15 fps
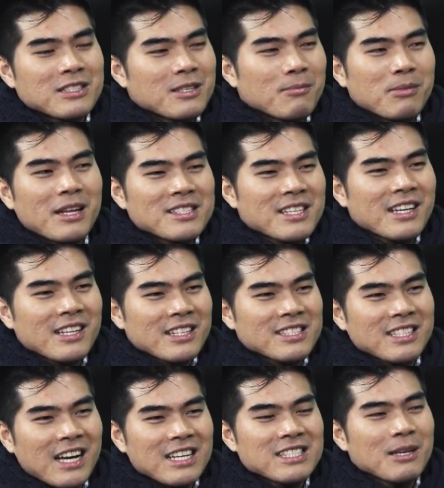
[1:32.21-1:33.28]
It's a blessing in
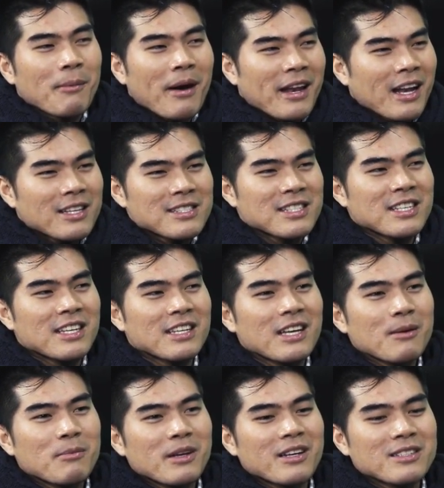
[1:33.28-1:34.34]
disguise. He might not see it
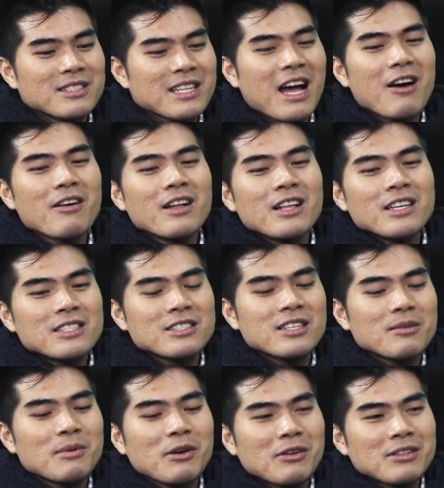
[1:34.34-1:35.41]
yet because now he's
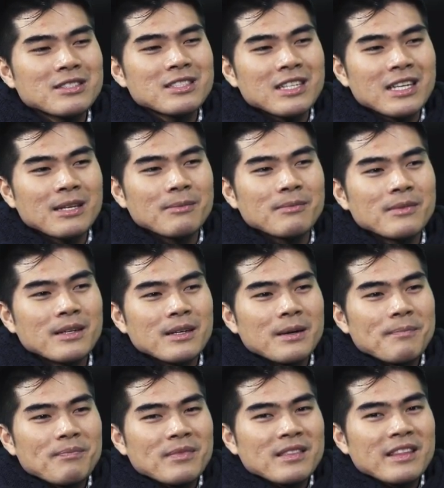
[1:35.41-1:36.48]
going to be on a team
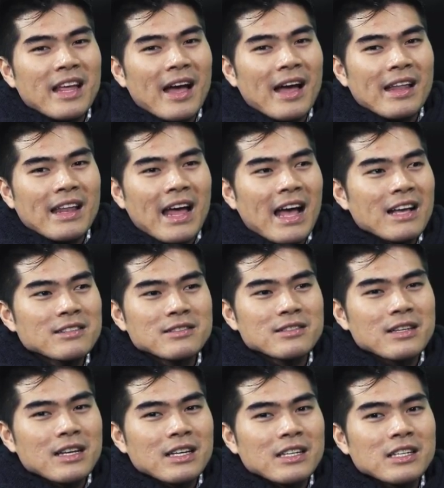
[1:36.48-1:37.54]
that
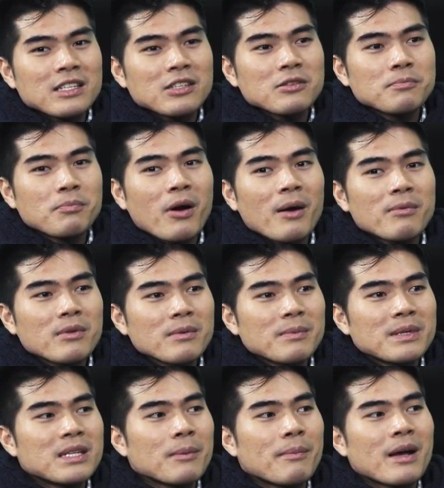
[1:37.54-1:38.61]
has, he could probably
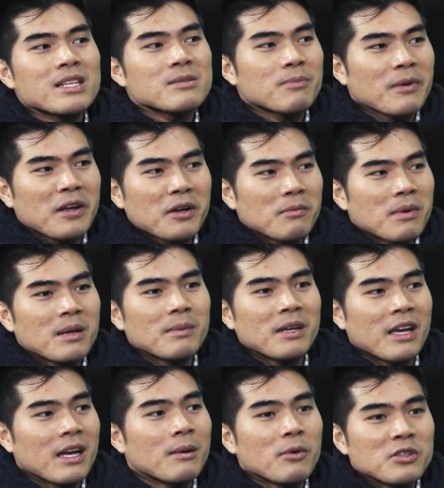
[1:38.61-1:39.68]
be the best player,
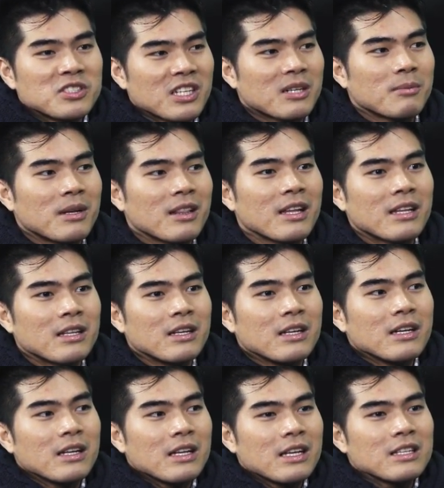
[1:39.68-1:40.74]
maybe him or Jeremy Lin
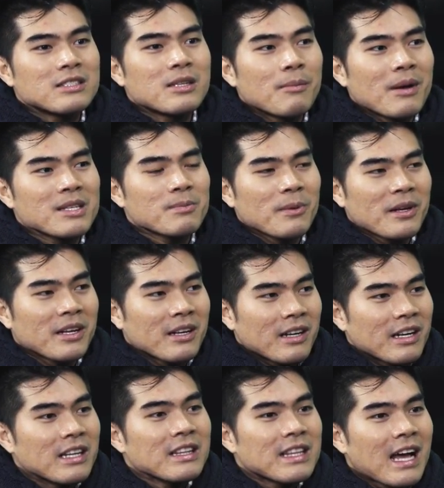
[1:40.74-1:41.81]
is the best player
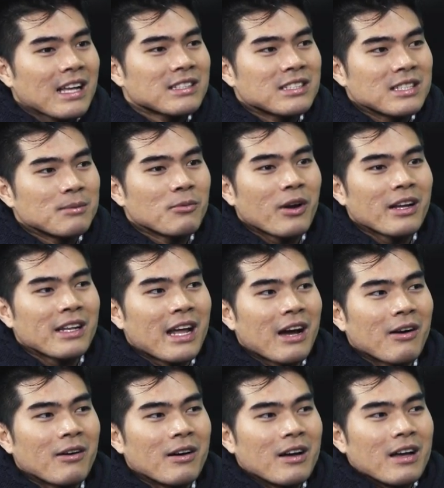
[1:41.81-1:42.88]
in that team right
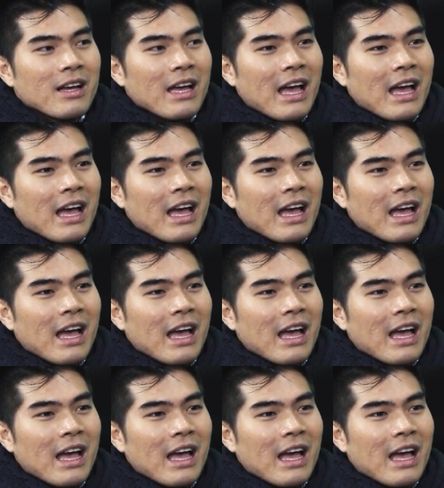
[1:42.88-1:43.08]
now.